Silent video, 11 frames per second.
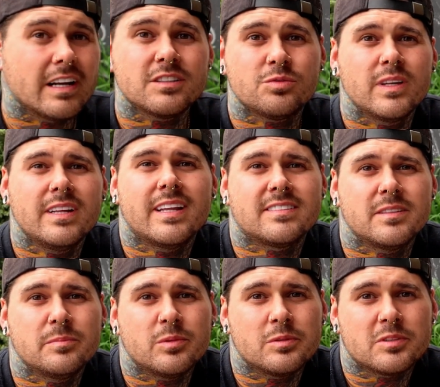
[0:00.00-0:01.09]
And it's really that
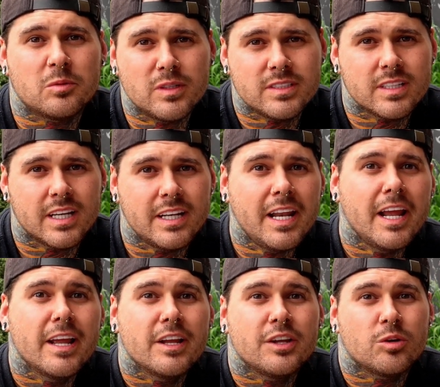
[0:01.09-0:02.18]
simple. So once again,
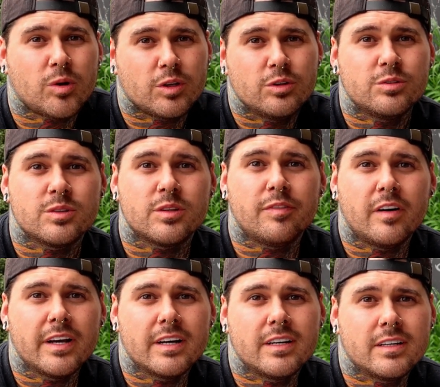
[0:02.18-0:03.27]
you want to use the
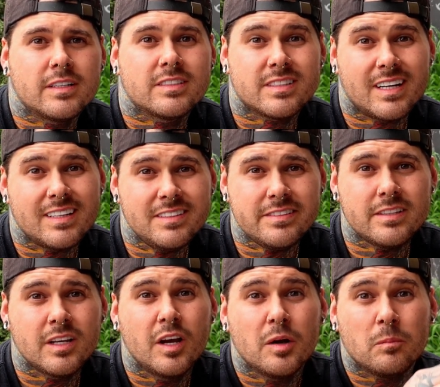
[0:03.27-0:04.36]
fire starters,
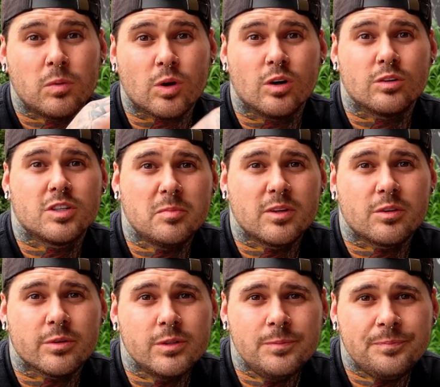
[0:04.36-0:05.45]
put it on top of the
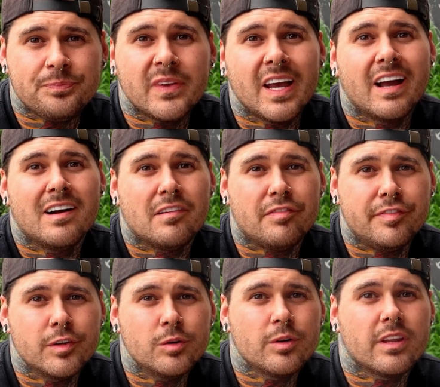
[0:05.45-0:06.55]
grill,
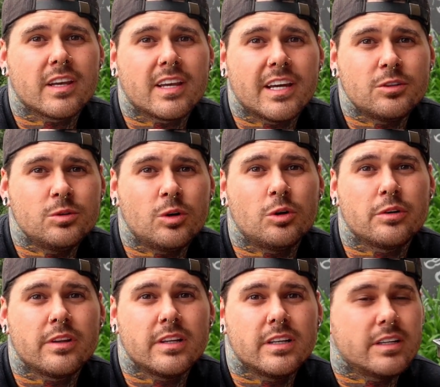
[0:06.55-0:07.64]
fill the kettle or
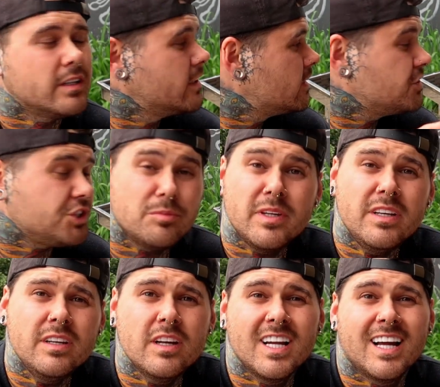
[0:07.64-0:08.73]
the chimney
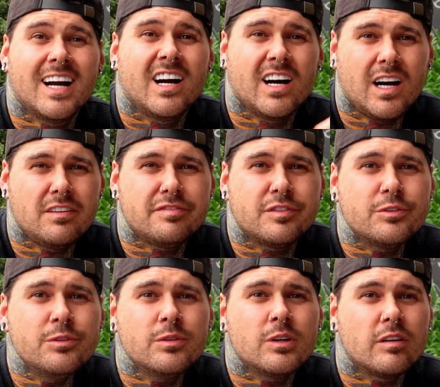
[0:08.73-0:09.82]
half full
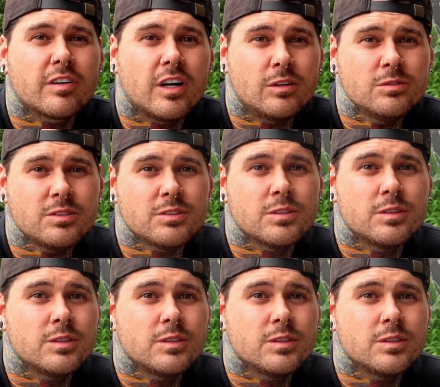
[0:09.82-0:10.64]
of coals,